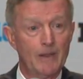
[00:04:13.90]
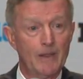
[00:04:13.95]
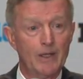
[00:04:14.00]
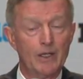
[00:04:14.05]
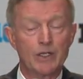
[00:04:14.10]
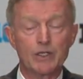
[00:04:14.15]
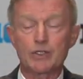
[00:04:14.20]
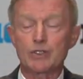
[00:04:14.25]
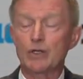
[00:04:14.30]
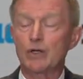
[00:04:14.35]

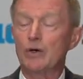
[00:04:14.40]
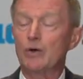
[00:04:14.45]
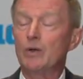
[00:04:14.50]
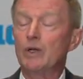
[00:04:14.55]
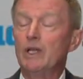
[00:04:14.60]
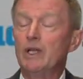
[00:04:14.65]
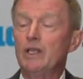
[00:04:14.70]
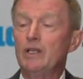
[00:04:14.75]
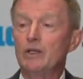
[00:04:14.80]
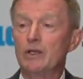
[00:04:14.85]
So
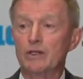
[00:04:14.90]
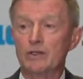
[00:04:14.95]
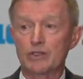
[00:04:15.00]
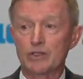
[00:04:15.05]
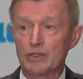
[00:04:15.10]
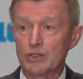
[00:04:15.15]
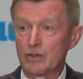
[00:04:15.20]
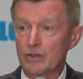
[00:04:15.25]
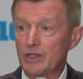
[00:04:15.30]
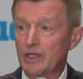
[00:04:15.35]
you can
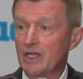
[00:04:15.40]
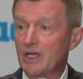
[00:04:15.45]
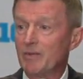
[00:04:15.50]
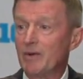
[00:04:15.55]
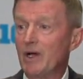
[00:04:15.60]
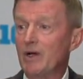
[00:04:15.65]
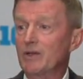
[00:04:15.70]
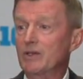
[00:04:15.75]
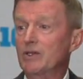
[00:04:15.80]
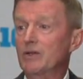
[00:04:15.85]
certainly come
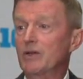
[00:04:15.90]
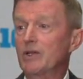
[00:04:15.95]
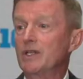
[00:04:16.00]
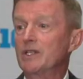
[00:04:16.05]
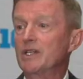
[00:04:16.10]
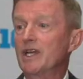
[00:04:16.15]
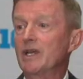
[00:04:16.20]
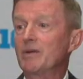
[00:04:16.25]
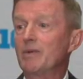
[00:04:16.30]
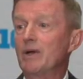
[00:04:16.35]
out during
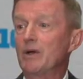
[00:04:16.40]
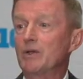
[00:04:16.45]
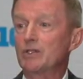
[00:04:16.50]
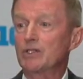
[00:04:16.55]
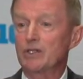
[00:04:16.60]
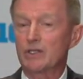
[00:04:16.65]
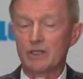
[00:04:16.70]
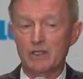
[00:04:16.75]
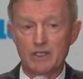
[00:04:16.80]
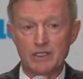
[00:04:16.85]

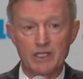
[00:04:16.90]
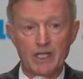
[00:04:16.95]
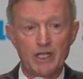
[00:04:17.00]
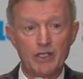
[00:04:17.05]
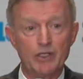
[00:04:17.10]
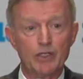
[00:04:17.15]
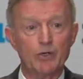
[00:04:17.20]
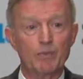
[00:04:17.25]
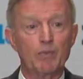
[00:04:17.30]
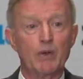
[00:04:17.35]
timeouts,
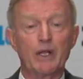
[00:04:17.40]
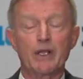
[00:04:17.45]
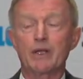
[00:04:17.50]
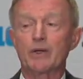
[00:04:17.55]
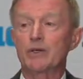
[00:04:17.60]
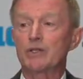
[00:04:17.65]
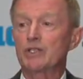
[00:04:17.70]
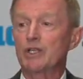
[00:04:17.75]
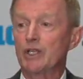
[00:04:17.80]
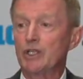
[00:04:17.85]
attend your
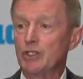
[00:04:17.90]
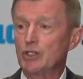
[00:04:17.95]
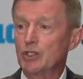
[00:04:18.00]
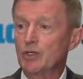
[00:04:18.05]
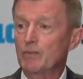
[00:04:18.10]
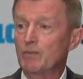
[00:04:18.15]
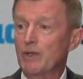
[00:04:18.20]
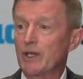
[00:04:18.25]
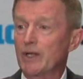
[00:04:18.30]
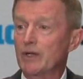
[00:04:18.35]
players,
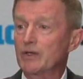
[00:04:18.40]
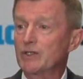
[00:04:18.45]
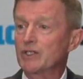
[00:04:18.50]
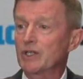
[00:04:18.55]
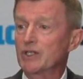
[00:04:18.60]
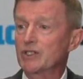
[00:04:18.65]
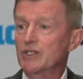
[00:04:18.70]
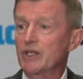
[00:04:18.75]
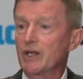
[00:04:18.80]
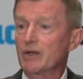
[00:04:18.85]
injured players,
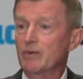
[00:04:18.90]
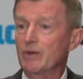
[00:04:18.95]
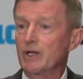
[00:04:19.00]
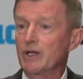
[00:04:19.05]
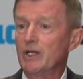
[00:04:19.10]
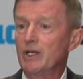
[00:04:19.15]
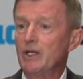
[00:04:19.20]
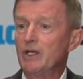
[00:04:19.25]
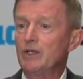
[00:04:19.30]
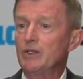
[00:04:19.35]
etc.
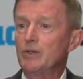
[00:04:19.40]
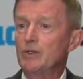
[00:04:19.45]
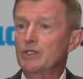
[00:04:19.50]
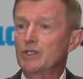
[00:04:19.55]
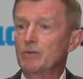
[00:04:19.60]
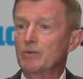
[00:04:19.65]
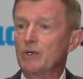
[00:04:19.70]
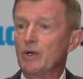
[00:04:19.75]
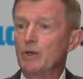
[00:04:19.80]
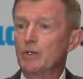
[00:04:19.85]
Do
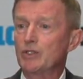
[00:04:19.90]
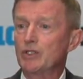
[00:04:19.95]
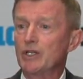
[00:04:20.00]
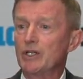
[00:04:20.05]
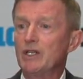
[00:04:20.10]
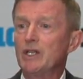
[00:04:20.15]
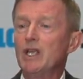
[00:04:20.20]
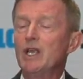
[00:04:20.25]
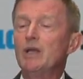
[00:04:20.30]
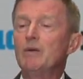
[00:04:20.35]
some
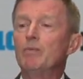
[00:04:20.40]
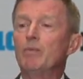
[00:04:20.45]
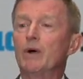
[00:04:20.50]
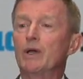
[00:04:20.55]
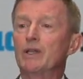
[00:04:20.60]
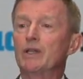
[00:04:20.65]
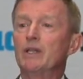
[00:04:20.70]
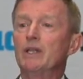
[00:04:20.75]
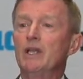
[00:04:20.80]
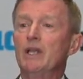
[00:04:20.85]
coaching,
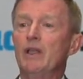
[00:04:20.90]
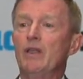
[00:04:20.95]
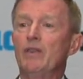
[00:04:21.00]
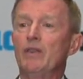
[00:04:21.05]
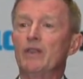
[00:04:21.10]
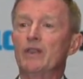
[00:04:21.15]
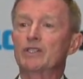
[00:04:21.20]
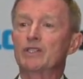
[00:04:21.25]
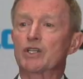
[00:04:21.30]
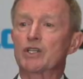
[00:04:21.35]
but
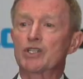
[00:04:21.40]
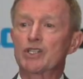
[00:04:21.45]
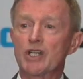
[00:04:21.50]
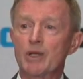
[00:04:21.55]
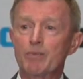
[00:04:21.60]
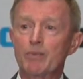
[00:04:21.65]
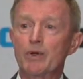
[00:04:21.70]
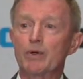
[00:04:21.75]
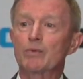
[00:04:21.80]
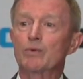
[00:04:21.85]
there's a
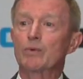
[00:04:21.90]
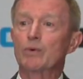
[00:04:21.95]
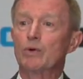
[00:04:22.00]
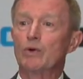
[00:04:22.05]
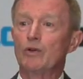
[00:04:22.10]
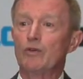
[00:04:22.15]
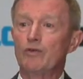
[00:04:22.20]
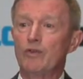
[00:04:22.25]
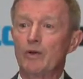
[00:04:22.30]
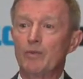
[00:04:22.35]
separate
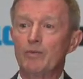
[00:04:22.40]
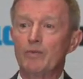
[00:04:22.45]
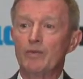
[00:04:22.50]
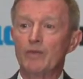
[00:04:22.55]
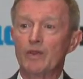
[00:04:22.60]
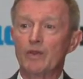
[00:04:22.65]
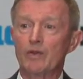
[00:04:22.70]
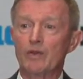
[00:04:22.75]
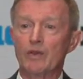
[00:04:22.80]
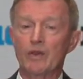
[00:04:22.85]
rule
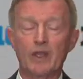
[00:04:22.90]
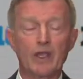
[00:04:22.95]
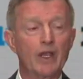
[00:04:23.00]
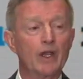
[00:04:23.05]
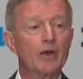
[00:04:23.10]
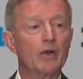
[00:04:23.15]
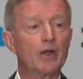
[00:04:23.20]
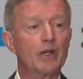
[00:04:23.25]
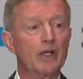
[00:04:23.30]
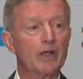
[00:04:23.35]
from the, the
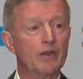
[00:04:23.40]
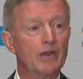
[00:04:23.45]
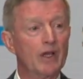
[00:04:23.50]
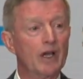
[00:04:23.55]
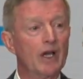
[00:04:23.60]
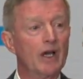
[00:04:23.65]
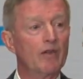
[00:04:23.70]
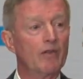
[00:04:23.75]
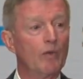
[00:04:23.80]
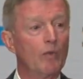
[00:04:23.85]
area
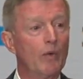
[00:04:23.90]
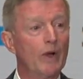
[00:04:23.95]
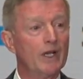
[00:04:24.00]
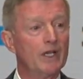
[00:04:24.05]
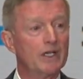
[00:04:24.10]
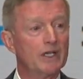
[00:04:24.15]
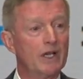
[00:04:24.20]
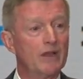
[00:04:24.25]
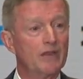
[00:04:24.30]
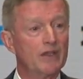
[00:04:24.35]
of the
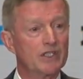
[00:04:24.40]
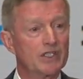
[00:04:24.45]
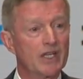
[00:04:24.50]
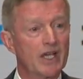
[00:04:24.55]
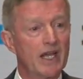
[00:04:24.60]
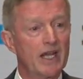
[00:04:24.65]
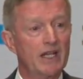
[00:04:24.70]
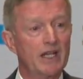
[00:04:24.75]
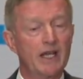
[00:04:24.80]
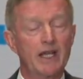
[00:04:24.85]
white on the
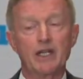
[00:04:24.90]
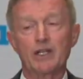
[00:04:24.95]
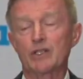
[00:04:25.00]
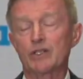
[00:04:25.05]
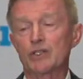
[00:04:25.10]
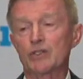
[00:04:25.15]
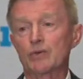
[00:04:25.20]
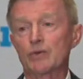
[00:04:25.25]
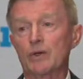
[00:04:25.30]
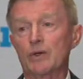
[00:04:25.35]
sideline
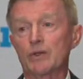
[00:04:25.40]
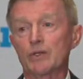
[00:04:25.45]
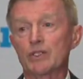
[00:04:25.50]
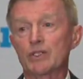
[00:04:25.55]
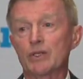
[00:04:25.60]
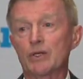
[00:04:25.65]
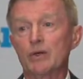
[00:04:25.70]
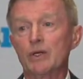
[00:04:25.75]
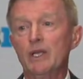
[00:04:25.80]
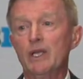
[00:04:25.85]
control.
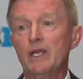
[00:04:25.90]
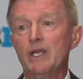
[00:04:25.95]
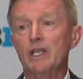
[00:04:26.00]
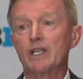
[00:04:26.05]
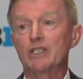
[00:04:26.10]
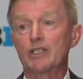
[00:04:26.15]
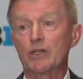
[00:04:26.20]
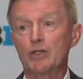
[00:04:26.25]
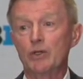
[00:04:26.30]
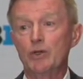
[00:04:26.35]
So
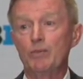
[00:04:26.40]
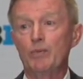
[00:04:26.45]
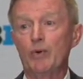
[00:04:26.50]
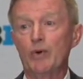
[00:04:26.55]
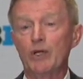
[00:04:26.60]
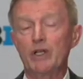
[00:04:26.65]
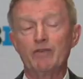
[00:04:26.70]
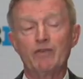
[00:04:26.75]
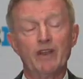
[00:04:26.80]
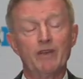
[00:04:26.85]
it's a new
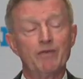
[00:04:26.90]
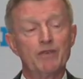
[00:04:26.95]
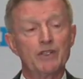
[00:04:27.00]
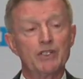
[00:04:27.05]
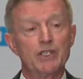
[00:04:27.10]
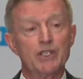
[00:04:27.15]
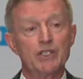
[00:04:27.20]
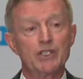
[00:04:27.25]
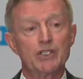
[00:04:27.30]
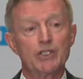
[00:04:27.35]
point of
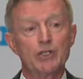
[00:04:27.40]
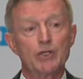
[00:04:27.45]
emphasis.